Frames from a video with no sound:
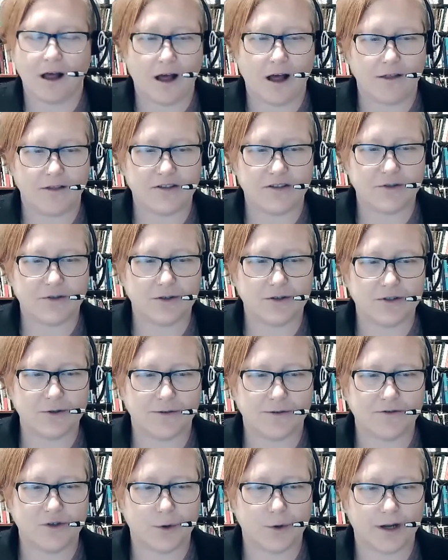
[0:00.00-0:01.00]
uh, the students
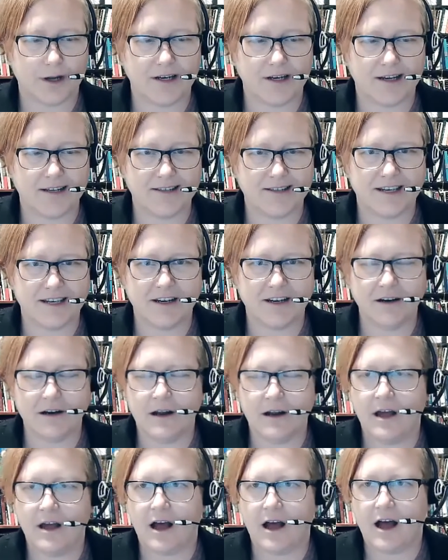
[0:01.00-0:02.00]
who have joined us here.
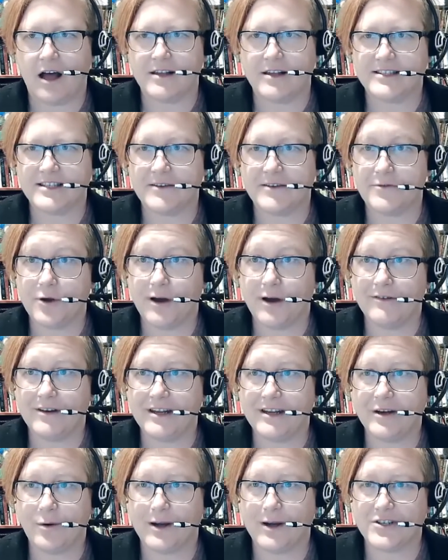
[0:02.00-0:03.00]
Uh, see if you have
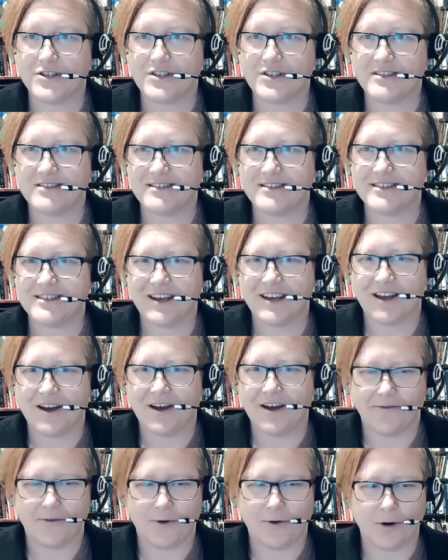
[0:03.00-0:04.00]
any questions
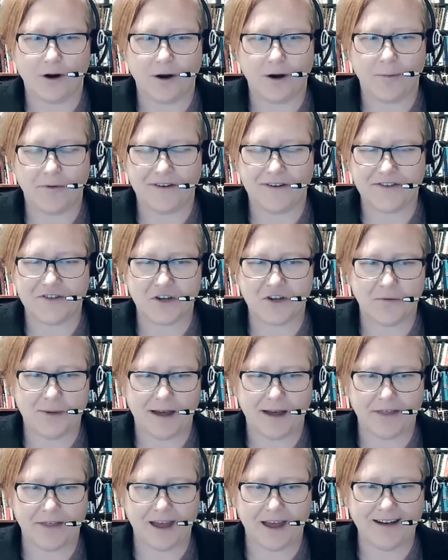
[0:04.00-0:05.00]
for Professor
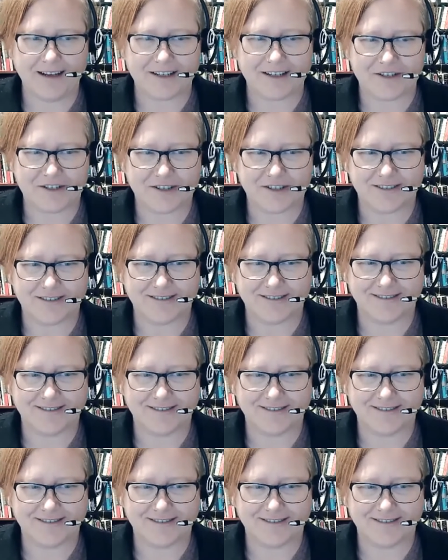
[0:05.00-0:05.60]
Beth Anish.